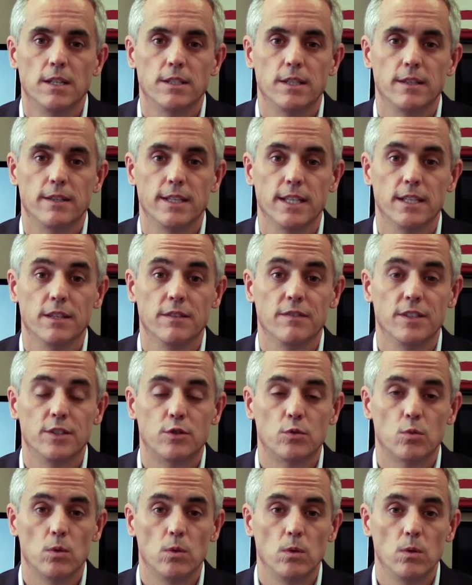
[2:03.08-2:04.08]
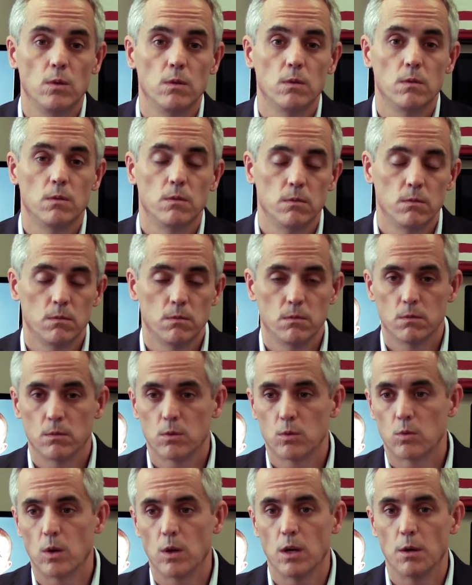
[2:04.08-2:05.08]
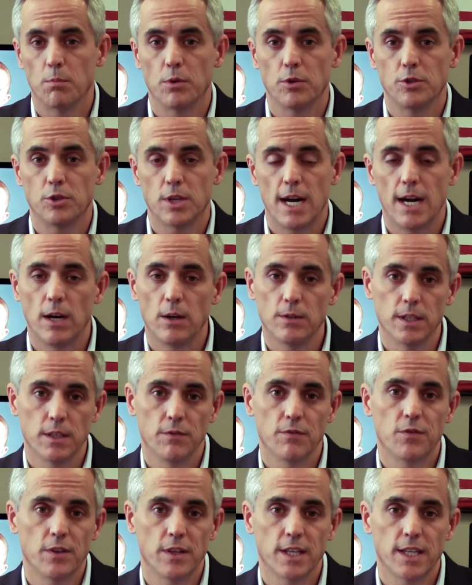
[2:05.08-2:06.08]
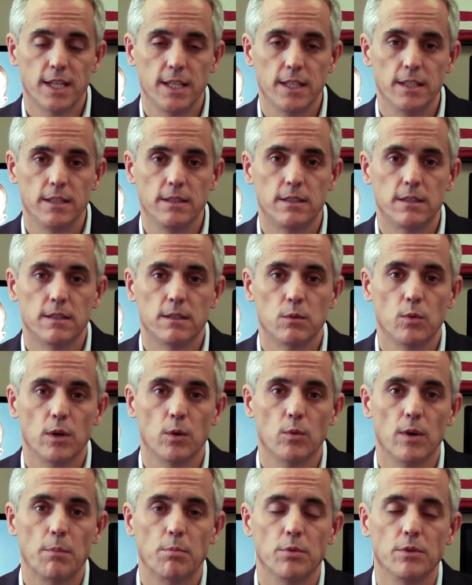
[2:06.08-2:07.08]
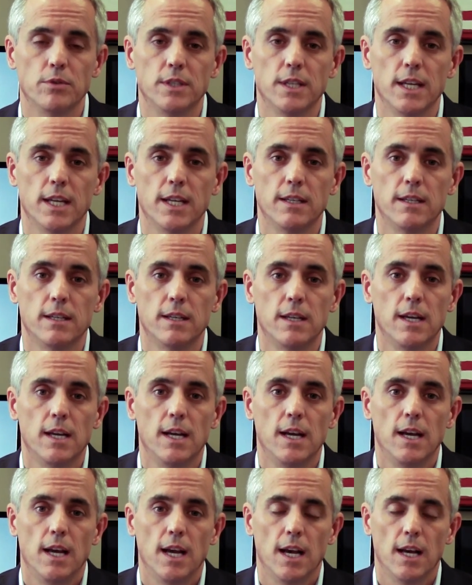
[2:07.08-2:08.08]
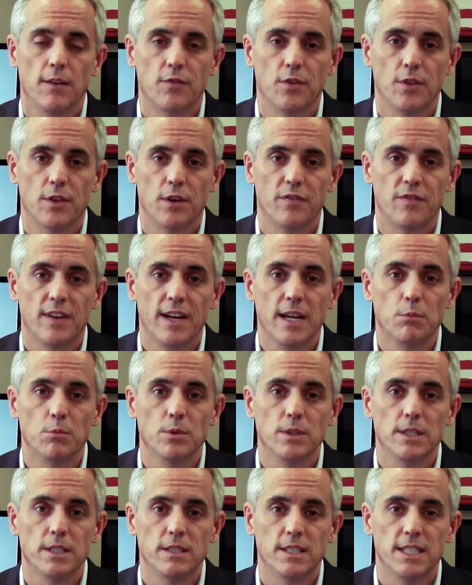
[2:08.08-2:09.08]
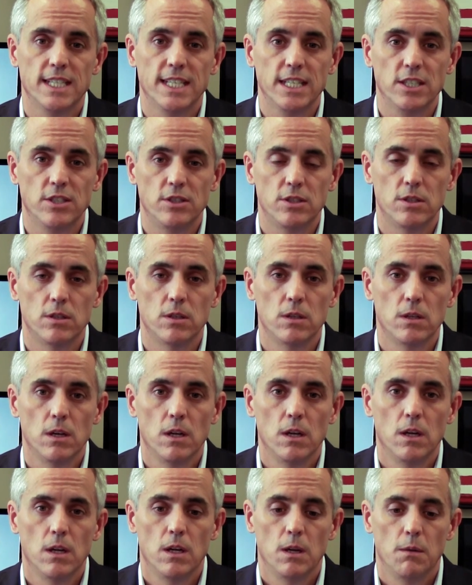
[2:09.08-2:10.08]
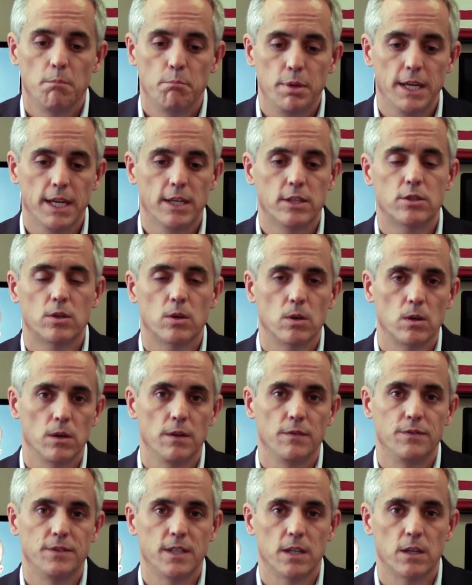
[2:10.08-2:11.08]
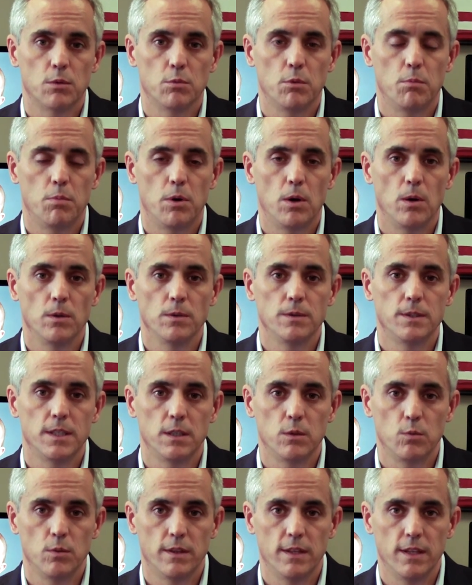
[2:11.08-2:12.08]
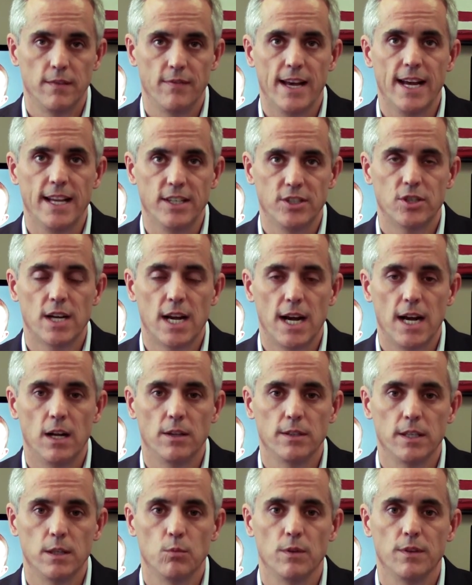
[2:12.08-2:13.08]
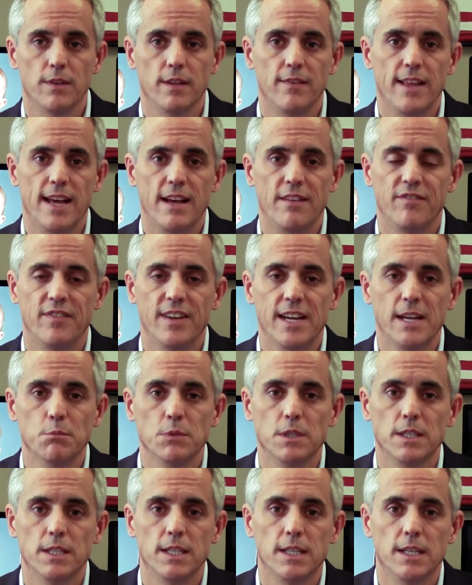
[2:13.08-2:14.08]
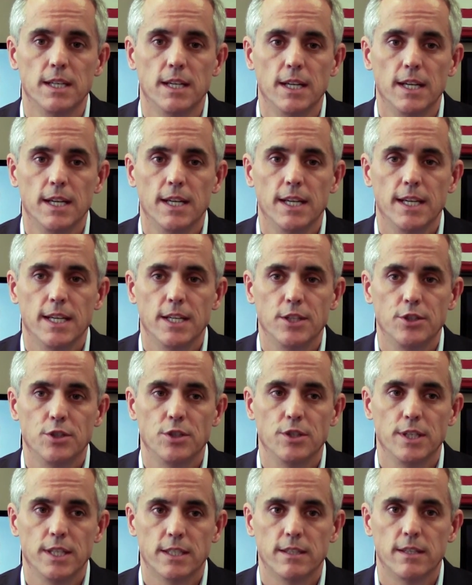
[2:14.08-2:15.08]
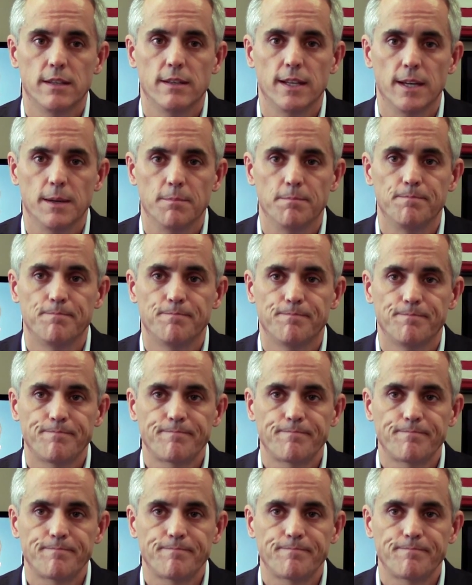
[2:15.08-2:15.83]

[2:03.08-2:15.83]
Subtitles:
to the individual, grown-up or child, and for the kids we represent, and for their families. Each picture of cerebral palsy within that child and within that family is unique to them.